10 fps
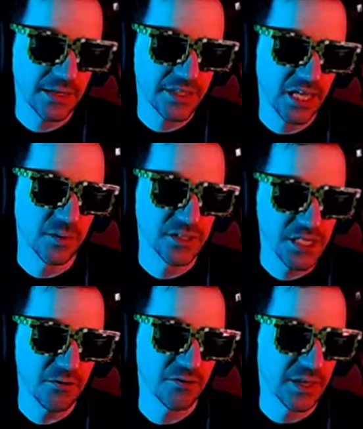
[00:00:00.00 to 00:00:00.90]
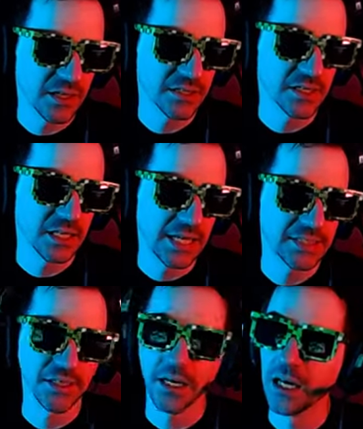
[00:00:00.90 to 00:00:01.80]
Gamer. Secret of Mana is a
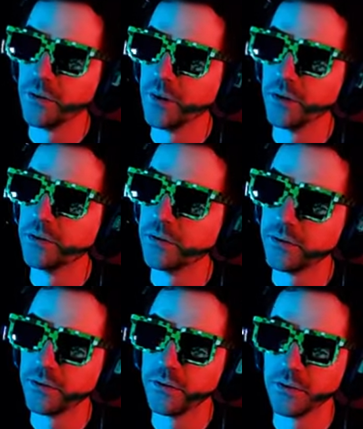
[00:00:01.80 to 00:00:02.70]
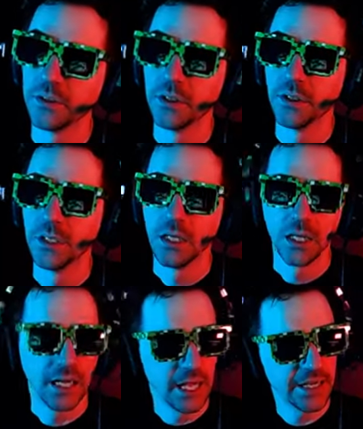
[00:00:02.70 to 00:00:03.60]
classic IMO.
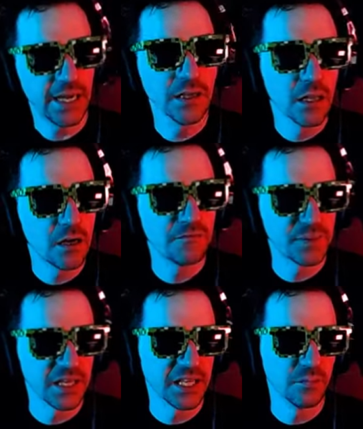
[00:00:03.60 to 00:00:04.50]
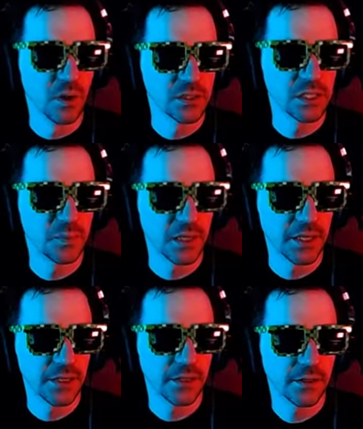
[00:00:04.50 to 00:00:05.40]
And I love playing it
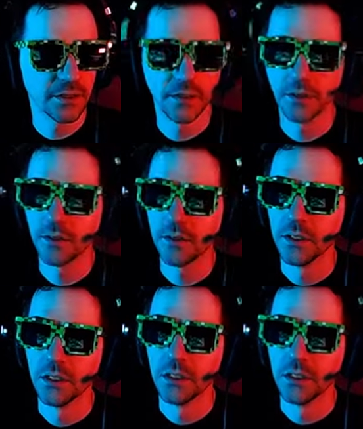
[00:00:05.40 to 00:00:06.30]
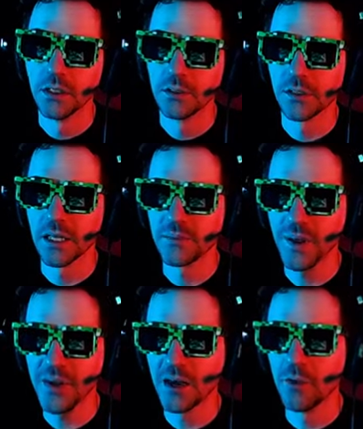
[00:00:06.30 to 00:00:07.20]
multiplayer. So, like,
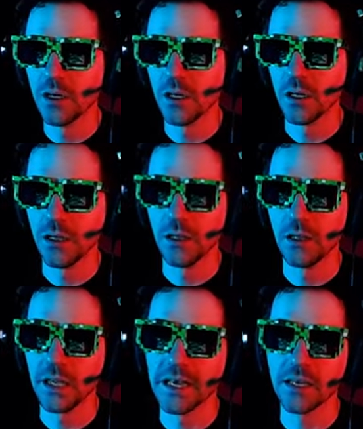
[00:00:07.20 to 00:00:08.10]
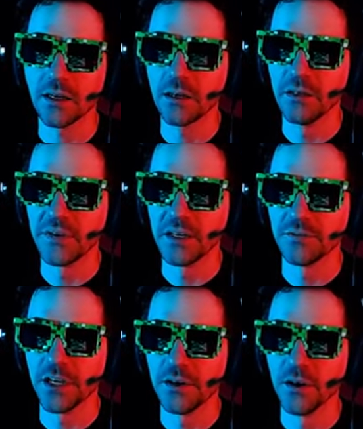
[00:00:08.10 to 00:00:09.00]
maybe I will, like, invite a
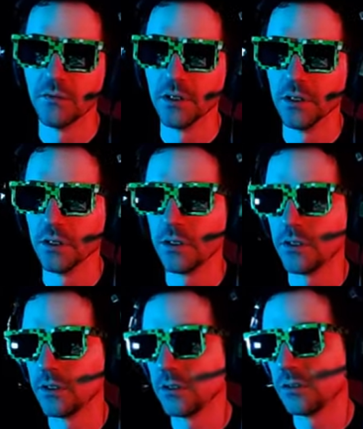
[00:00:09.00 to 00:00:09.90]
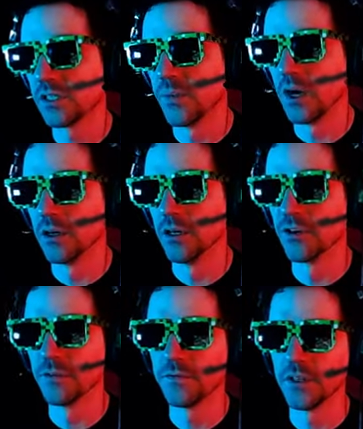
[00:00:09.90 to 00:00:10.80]
friend over tomorrow
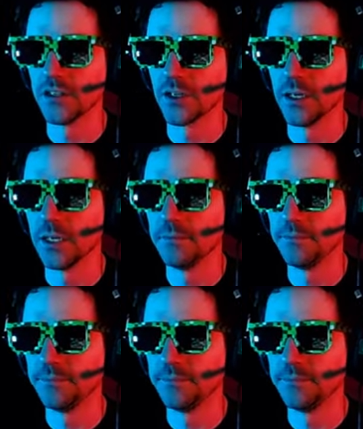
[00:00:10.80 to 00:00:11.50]
to finish it up.